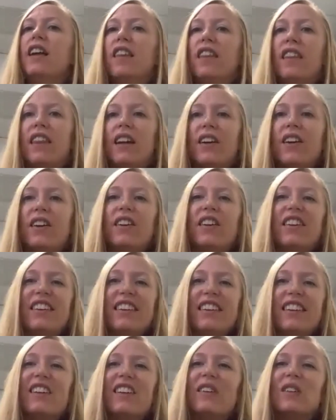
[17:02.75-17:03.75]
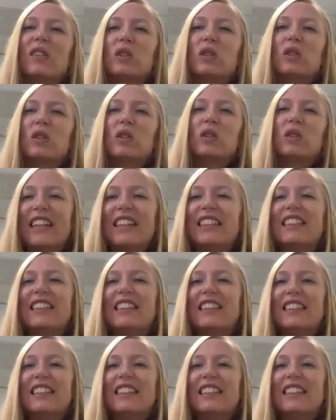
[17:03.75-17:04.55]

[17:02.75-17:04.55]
their little squeaks and